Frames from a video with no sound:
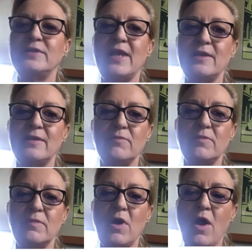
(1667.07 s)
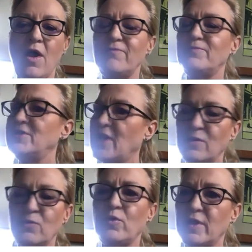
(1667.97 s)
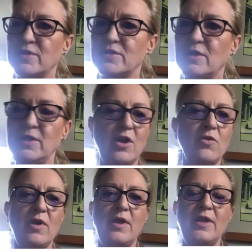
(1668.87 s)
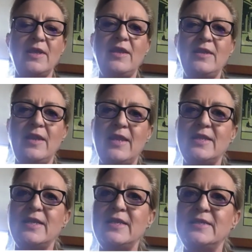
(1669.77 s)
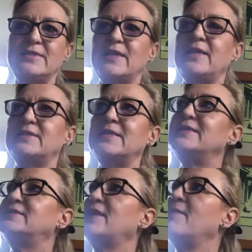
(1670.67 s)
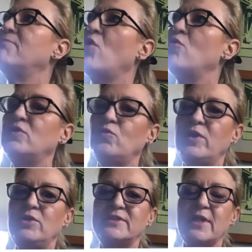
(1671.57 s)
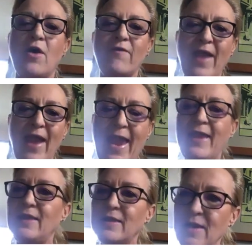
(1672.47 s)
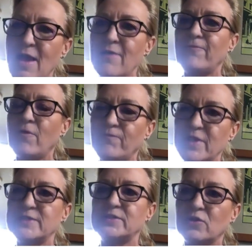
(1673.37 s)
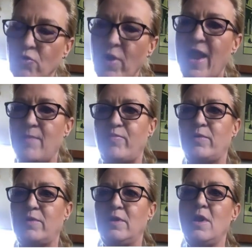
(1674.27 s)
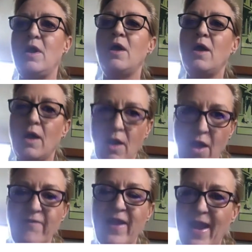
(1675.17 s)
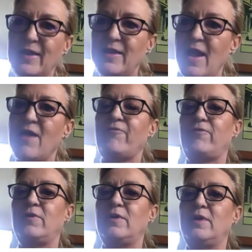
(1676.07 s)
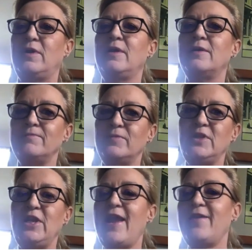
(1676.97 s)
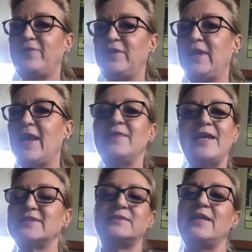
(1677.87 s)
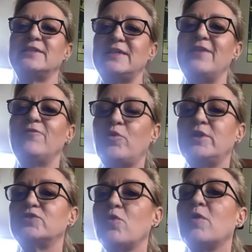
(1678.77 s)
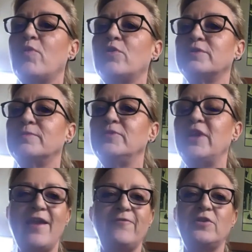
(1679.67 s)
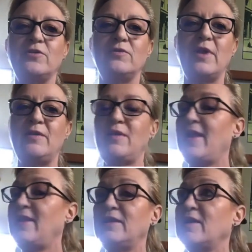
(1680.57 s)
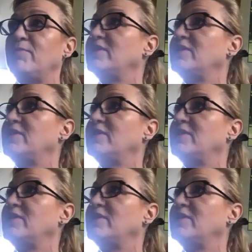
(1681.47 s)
that I've done with it, and it is that moment when you say, I've had enough of this crap. I've had enough. You have to get, and that's everybody's rock bottom. You have to, and it can be